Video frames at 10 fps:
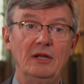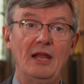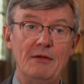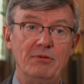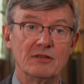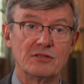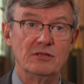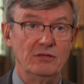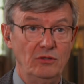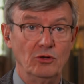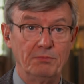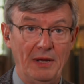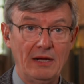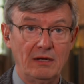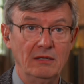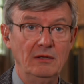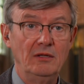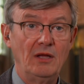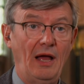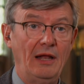enable us to look back
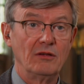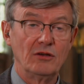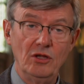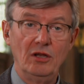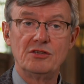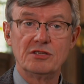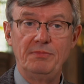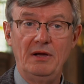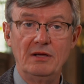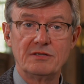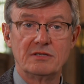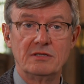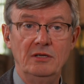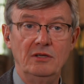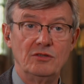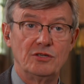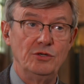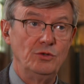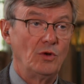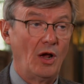and acknowledge the past,
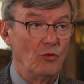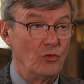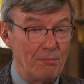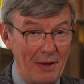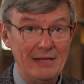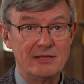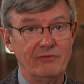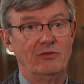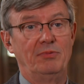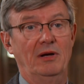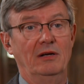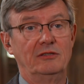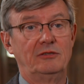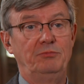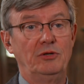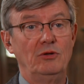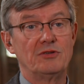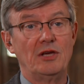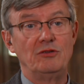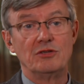to repent of the past, but
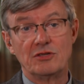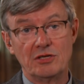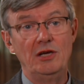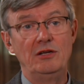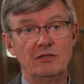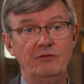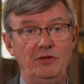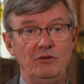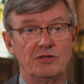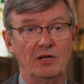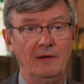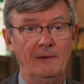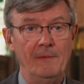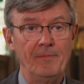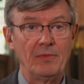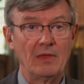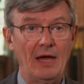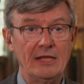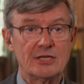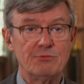also to turn to the future
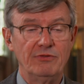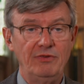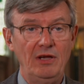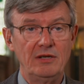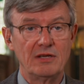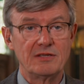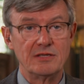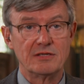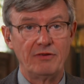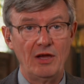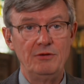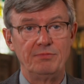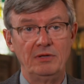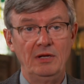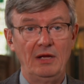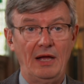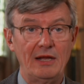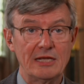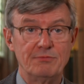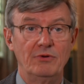and to provide a sense of hope and
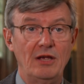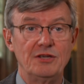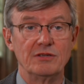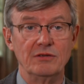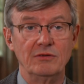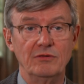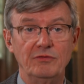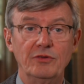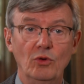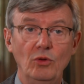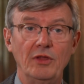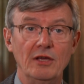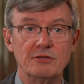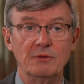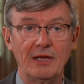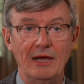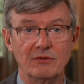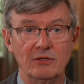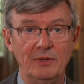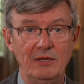aspiration for all those who
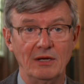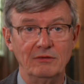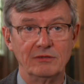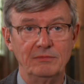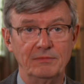encounter the windows.